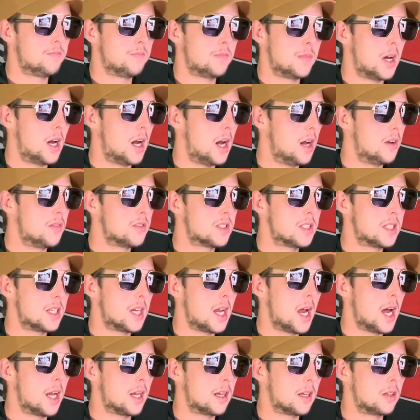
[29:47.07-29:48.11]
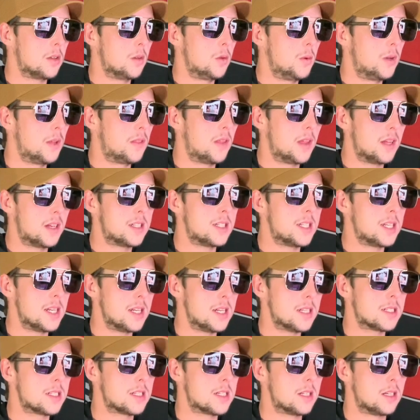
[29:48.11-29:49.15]
obviously not who he thinks he
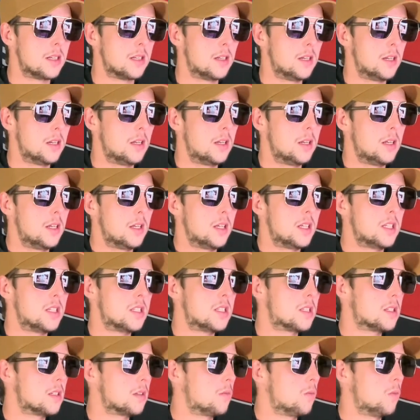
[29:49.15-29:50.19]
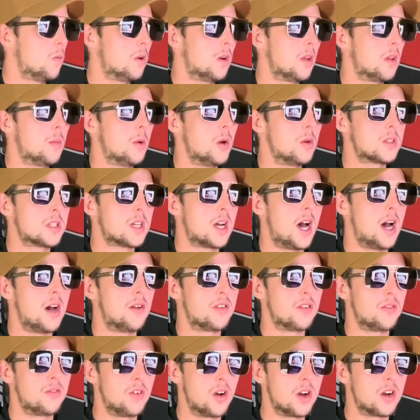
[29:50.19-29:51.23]
is. He's one of the most
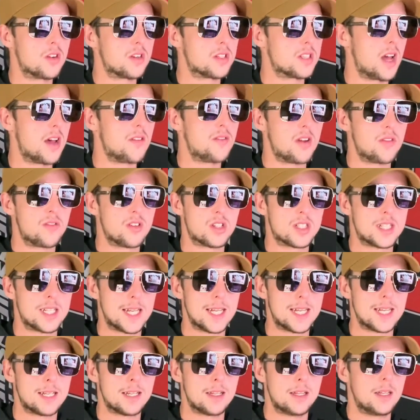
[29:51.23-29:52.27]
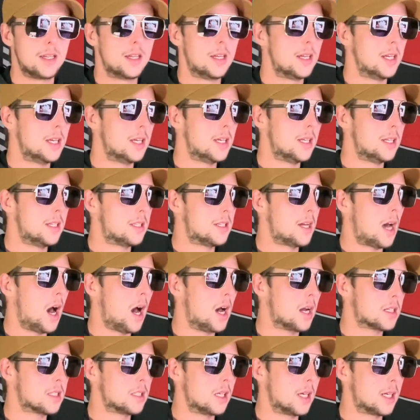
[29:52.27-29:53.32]
confident fighters I've ever seen. He
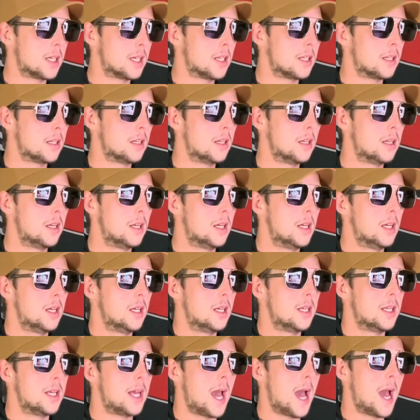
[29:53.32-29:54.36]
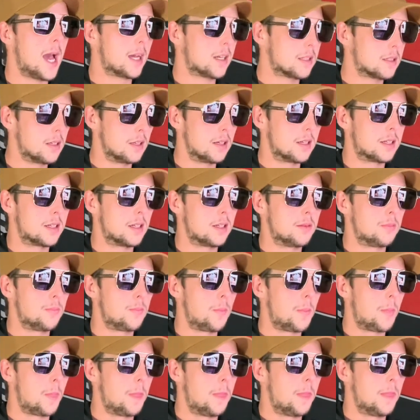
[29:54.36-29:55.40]
talks like it. He acts like it.
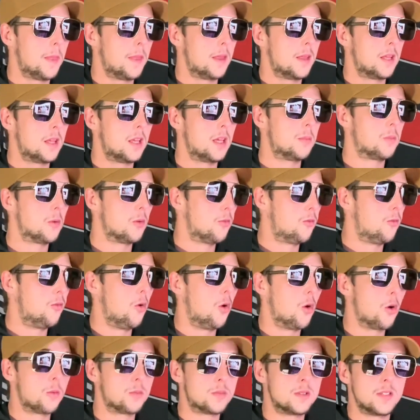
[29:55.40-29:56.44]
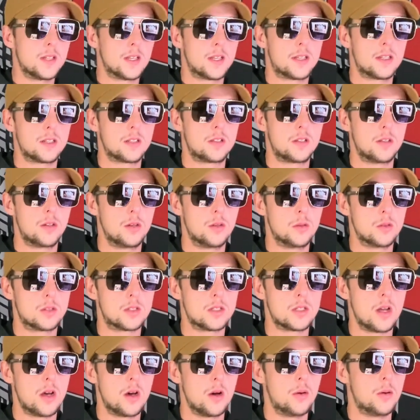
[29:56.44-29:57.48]
He performs like it too.
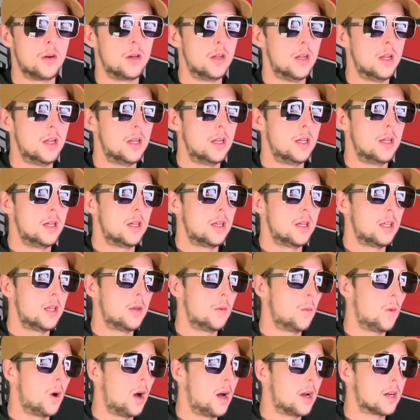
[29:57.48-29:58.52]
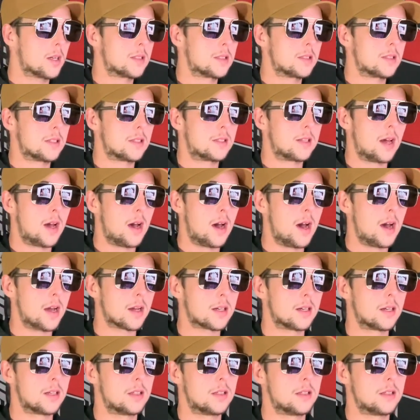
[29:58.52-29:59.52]
So he walks the talk.